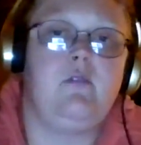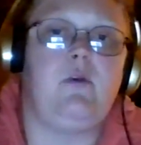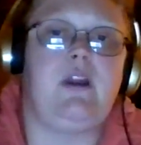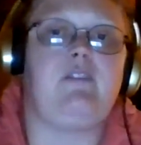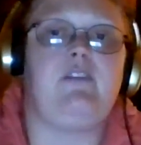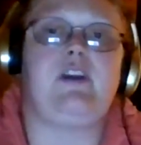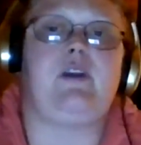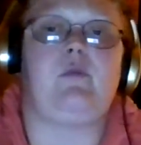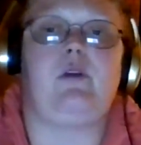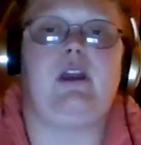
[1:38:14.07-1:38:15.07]
Whatever
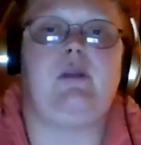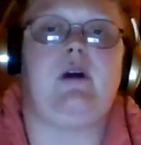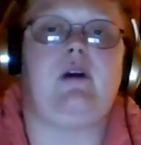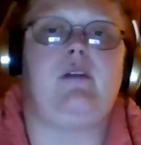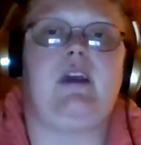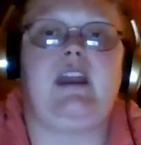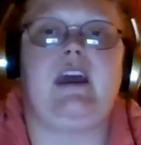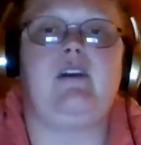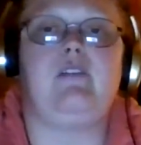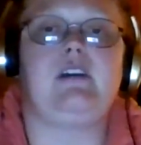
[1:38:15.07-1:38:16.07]
you're worried about right
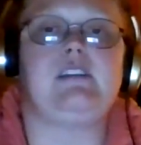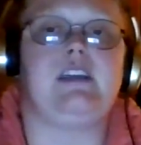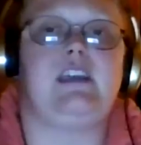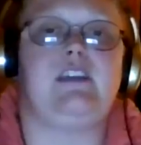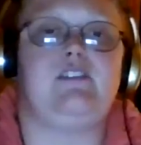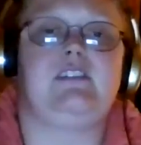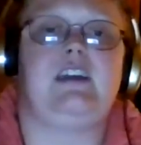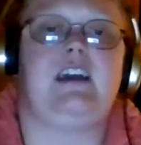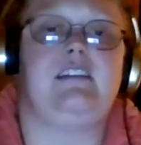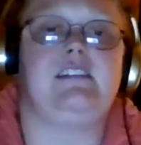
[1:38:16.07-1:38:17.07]
now, because like you just
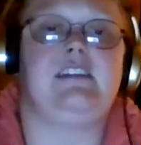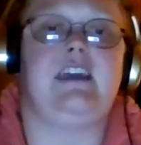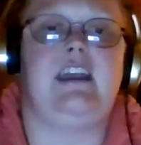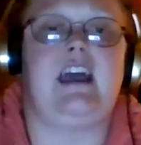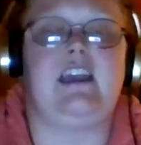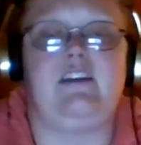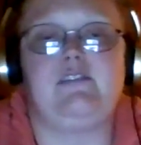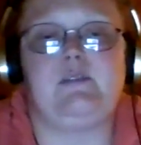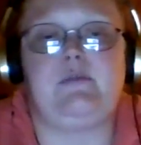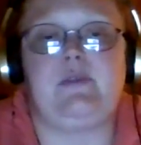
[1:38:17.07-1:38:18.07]
got done saying how you have
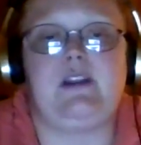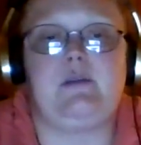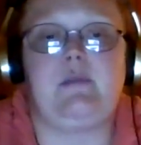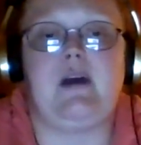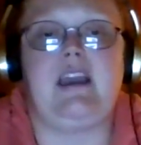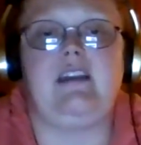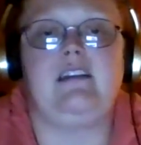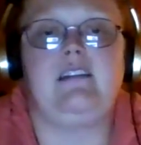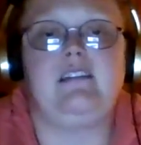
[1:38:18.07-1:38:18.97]
something on your mind,